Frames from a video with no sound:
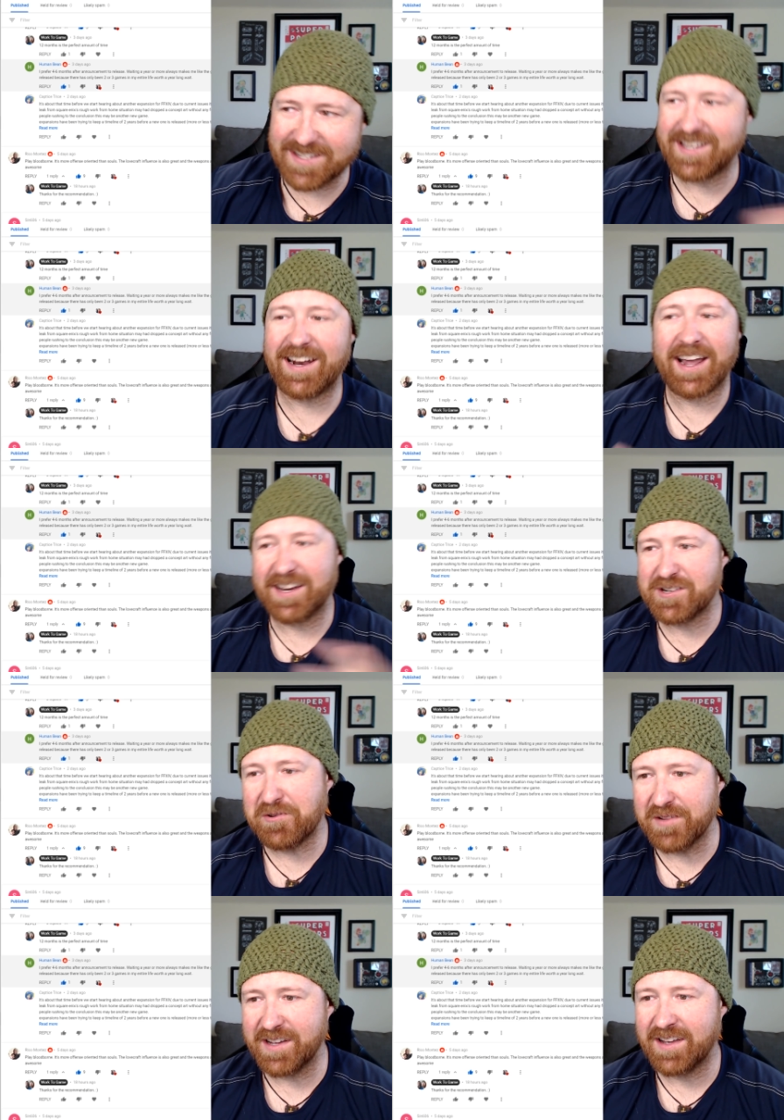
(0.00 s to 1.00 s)
And I can
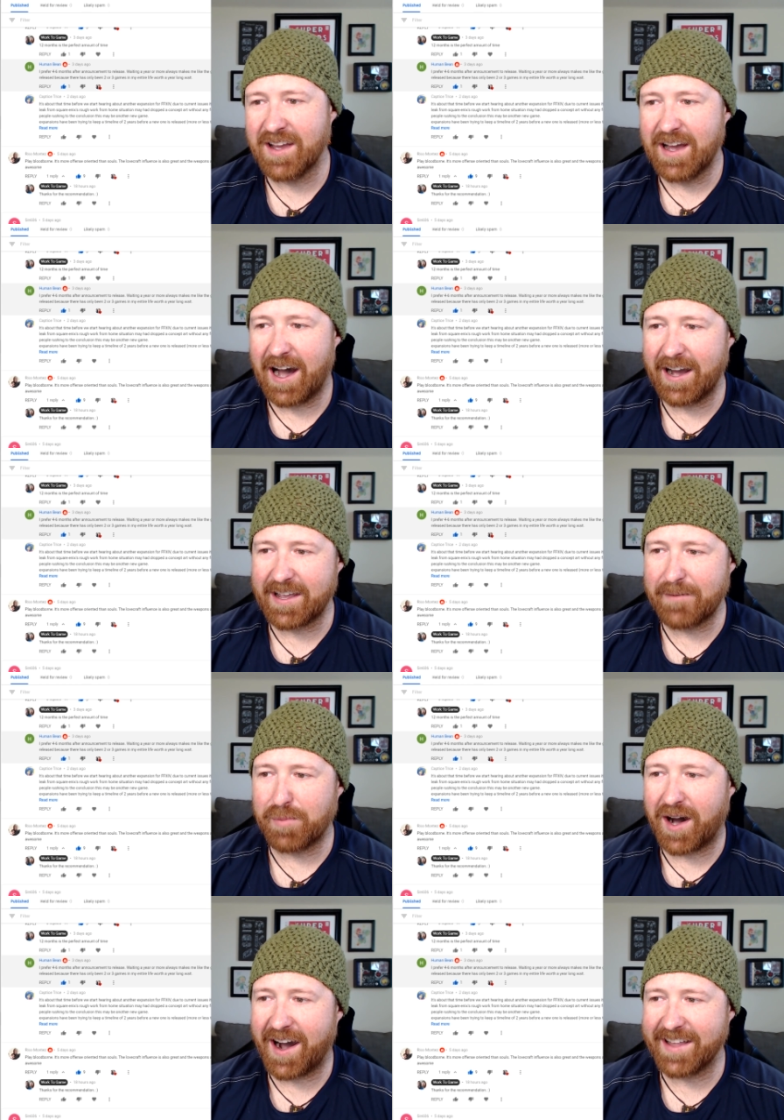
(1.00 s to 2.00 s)
totally uh, get
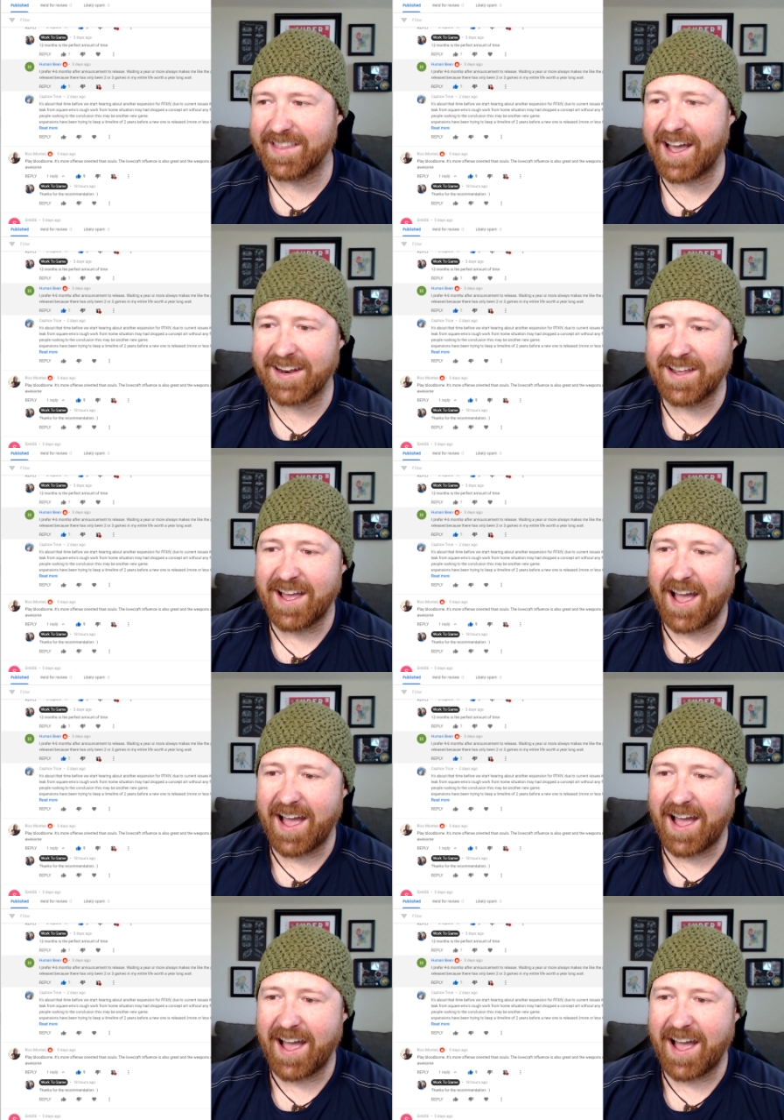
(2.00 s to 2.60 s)
behind that